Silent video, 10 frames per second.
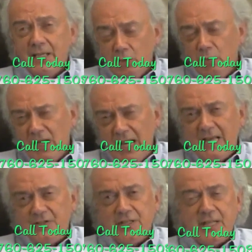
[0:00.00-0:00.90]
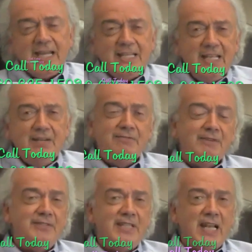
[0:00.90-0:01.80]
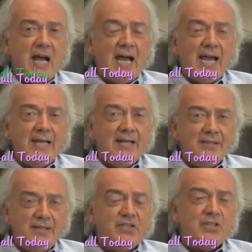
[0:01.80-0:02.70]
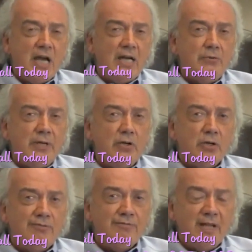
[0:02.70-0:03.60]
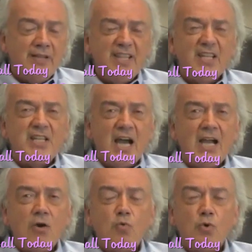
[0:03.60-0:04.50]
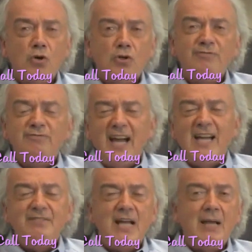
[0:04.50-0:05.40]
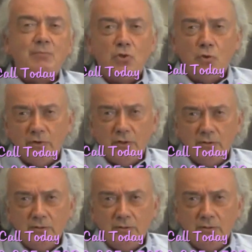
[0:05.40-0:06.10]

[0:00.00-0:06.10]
You realize in 1959, this country could have fed the entire world five times over?